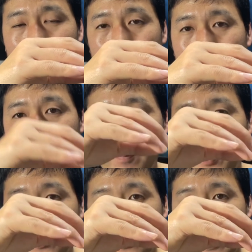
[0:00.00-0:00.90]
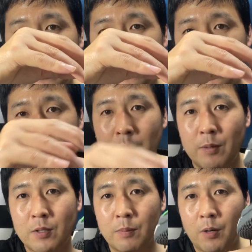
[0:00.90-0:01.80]
their feet bulging out. That
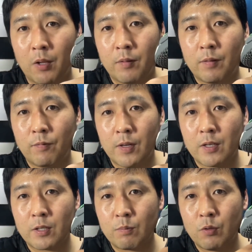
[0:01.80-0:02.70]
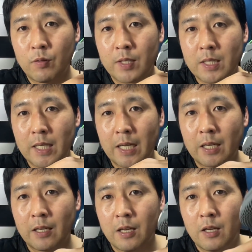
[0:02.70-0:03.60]
means the ball of the feet is moving,
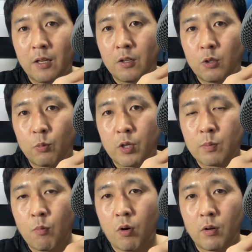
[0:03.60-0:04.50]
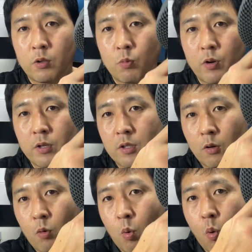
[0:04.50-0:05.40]
sliding more towards the
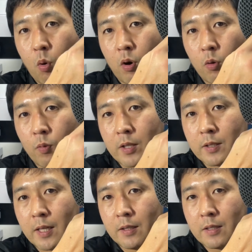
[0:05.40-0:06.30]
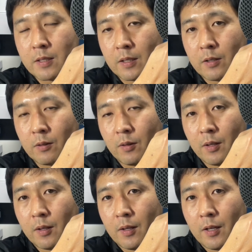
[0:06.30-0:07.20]
core rather than these little
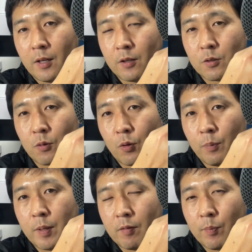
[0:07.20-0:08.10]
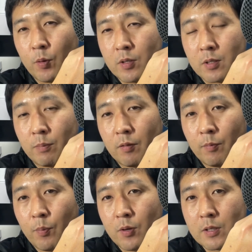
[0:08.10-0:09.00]
so-called pivot points. The
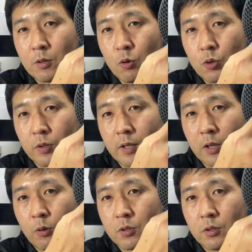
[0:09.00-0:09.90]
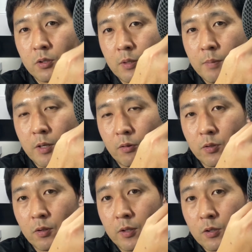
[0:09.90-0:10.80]
pivot points are usually closer to the middle.
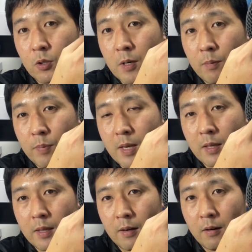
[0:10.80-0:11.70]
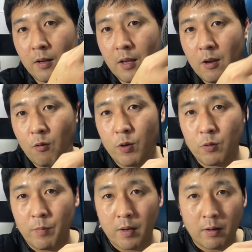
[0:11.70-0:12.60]
So the Zoom Air being there when
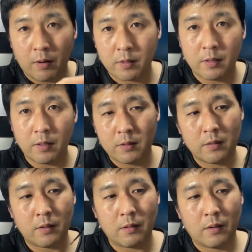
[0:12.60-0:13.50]
you make hard cuts and